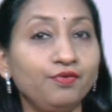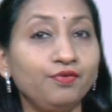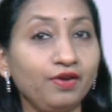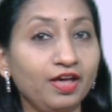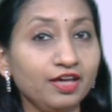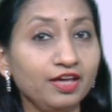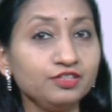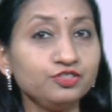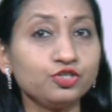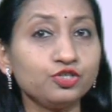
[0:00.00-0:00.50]

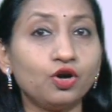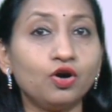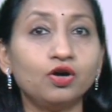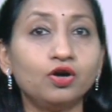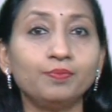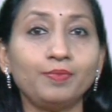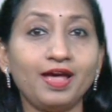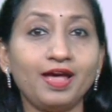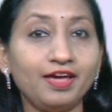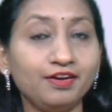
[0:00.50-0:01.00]
range
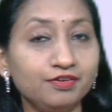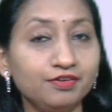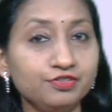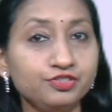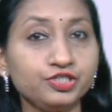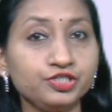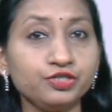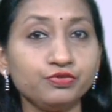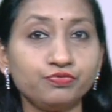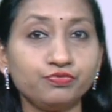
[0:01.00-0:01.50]
of
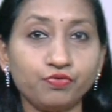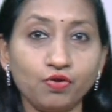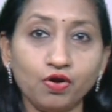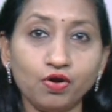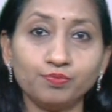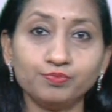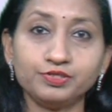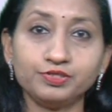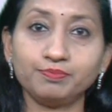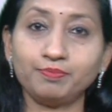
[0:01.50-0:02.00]
energy
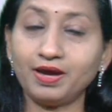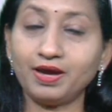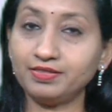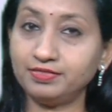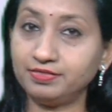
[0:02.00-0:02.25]
formed by